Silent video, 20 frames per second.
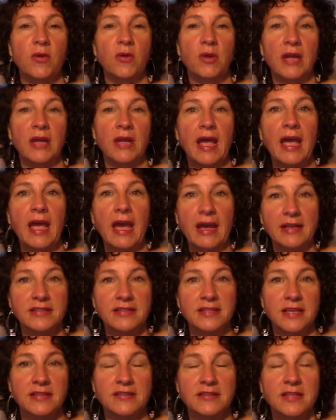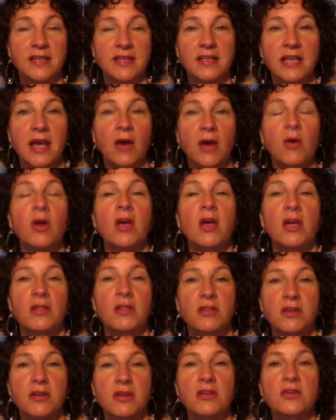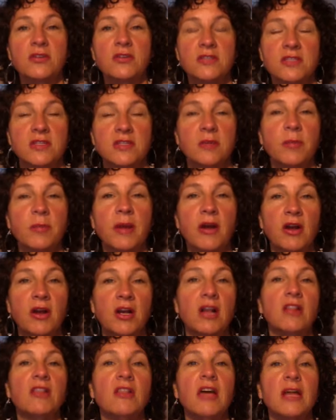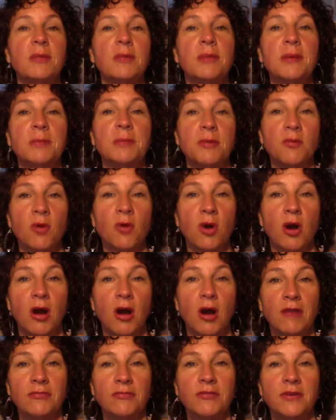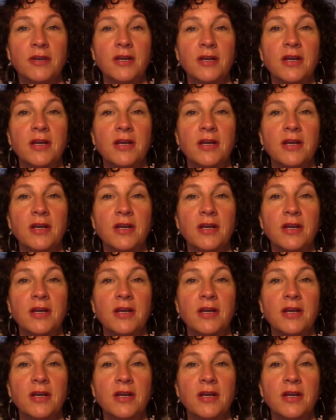when I accessed it, now the good news in America, a lot of people were off.